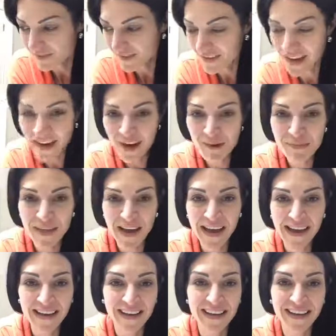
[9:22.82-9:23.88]
I hope
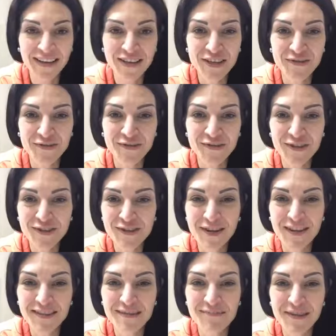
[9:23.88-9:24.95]
that uh, you you
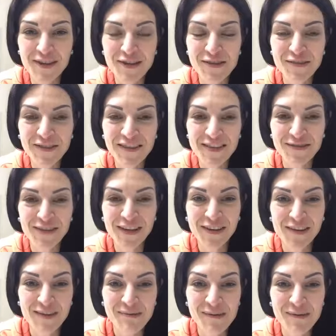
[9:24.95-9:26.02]
saw something new in this
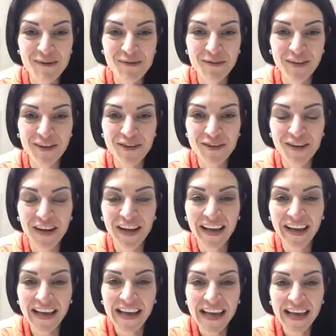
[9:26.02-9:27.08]
video that maybe you want to
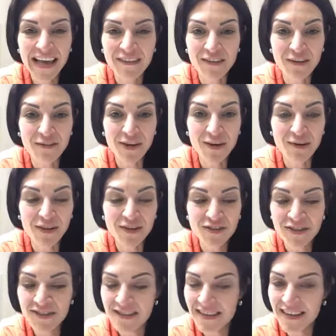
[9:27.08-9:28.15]
try. If you have any
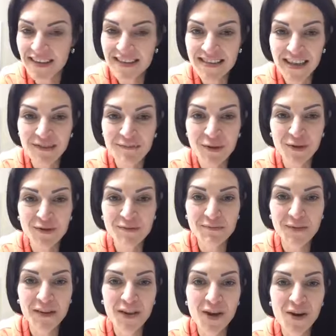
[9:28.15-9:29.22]
questions, like I said, post
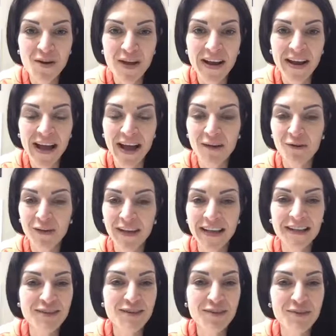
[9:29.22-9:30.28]
below and I will
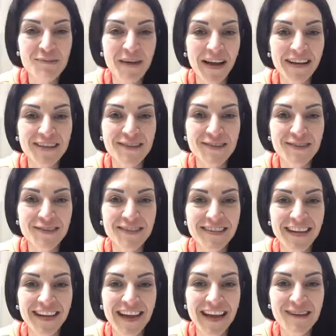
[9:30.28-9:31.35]
answer you back as soon as
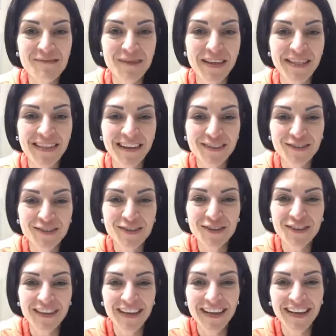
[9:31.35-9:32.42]
I can. But thanks for
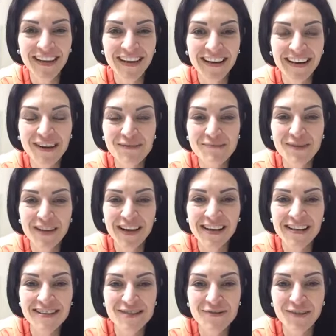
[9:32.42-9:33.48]
tuning in and I hope you
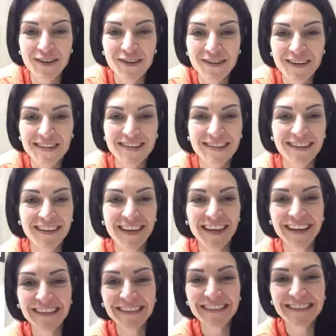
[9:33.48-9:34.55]
guys enjoy the rest of your
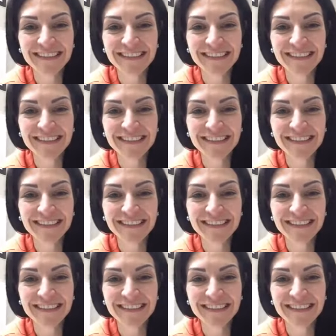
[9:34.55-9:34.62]
night.